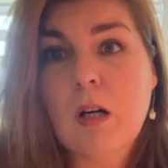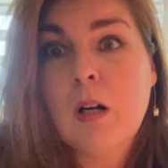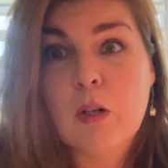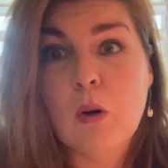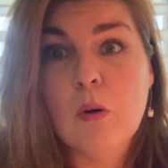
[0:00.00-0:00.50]

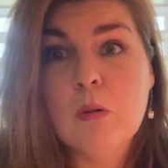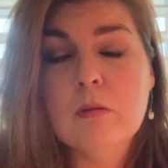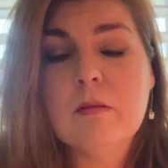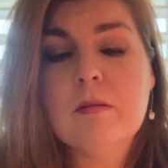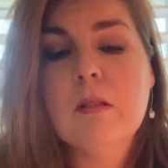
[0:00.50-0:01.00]
our
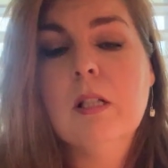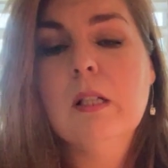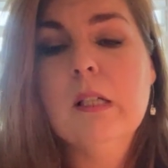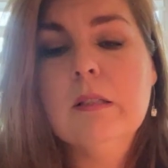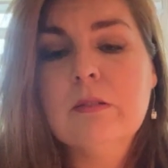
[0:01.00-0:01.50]
goals.
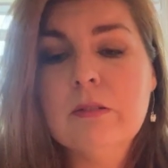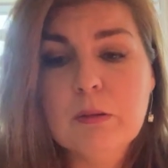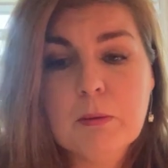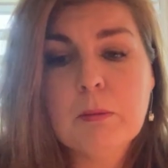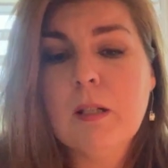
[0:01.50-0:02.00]

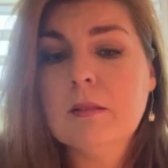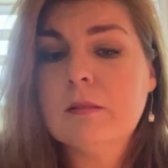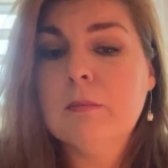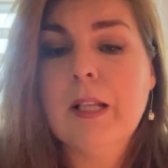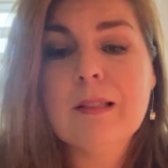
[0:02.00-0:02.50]
Super
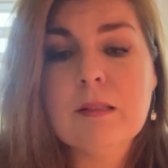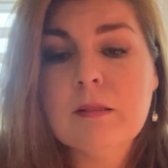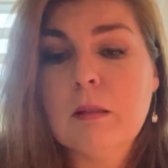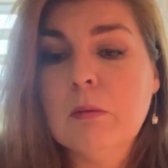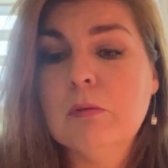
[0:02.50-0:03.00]
positive, but as I
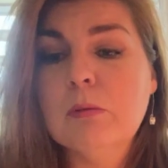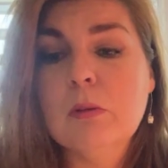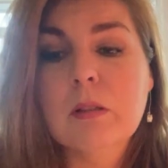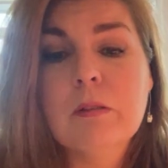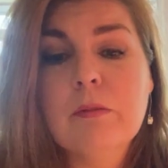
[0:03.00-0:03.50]
said
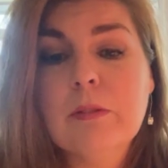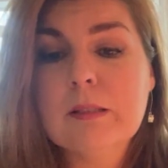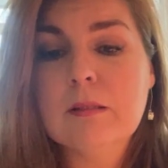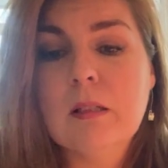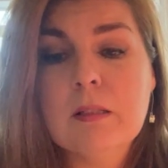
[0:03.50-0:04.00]
before,
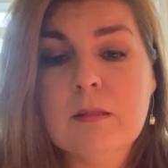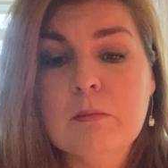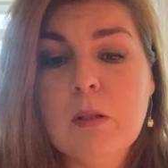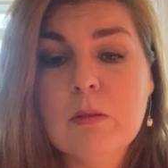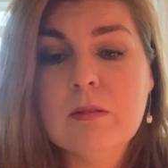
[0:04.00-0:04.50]
fixed signs
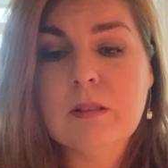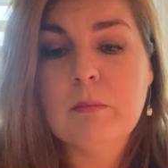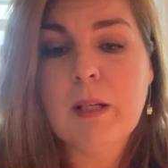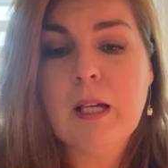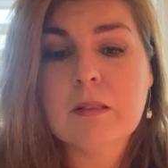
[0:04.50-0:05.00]
most
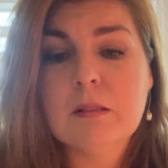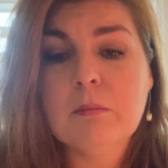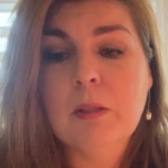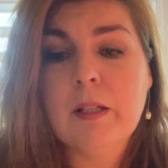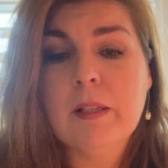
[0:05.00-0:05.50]
impacted
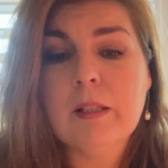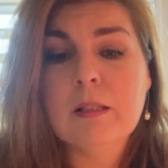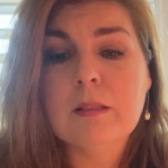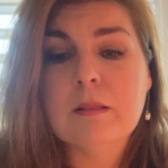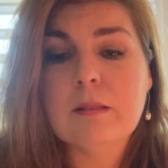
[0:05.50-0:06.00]
by
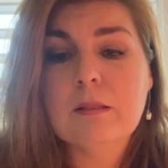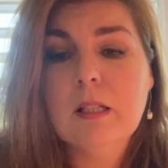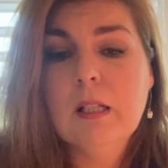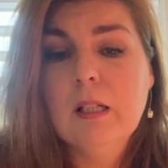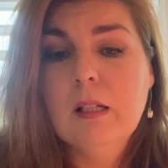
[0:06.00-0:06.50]
this.
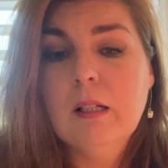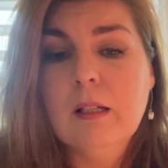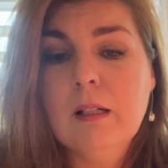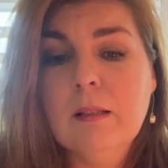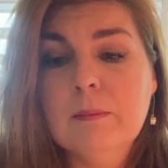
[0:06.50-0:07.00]

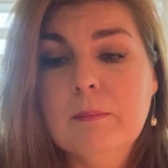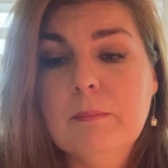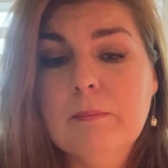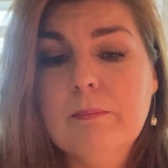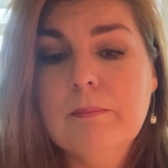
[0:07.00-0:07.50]

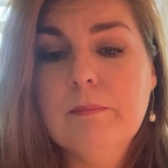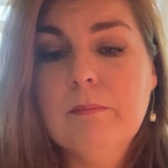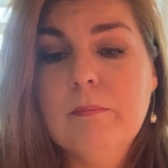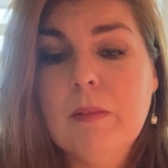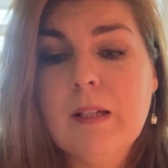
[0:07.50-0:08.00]
Um,
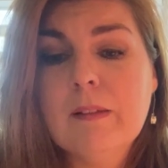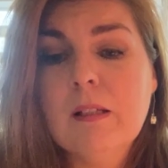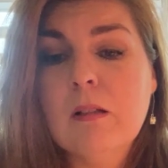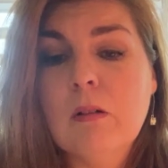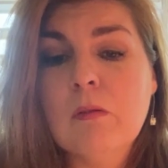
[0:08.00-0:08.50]
I
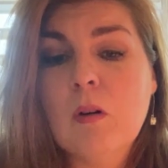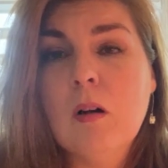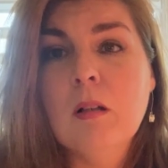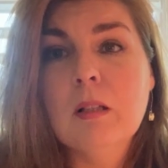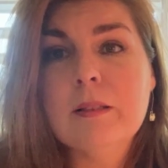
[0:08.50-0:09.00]
think
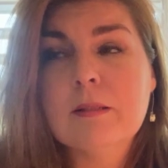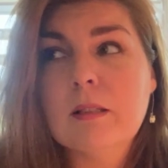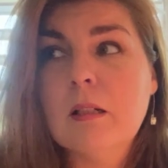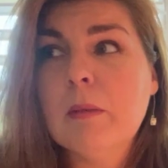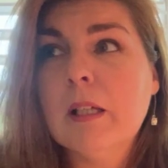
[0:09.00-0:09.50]
overall it's
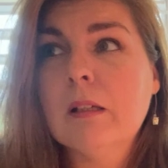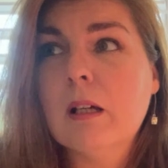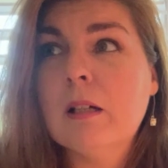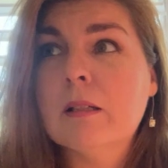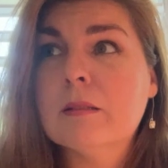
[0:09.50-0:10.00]
going to make
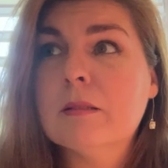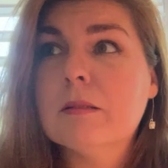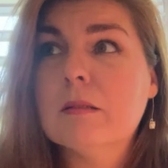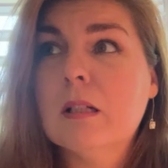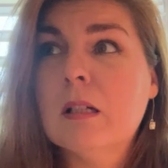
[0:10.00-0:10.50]

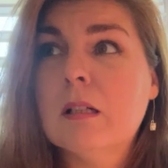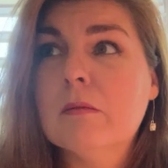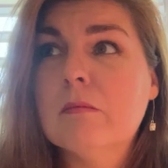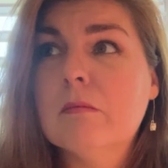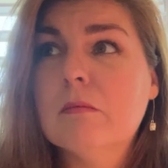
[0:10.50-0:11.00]
us, uh,
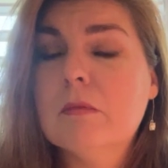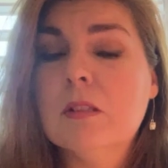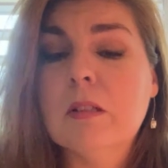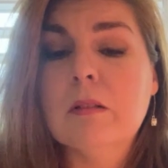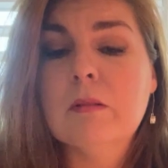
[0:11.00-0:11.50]

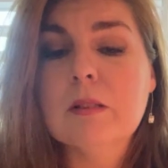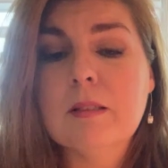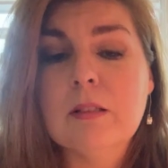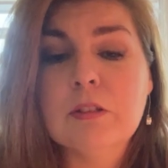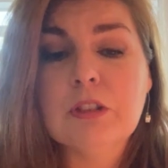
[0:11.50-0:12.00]
you know, this
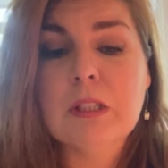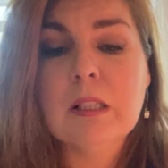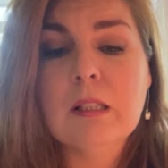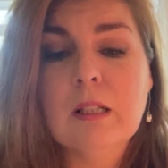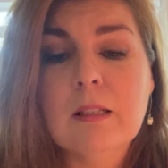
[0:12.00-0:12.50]

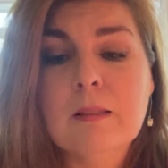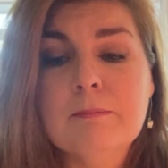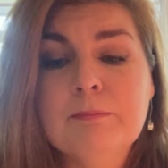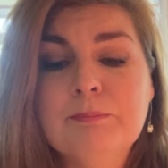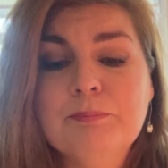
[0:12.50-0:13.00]
energy,
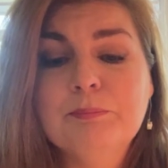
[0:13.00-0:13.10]
um,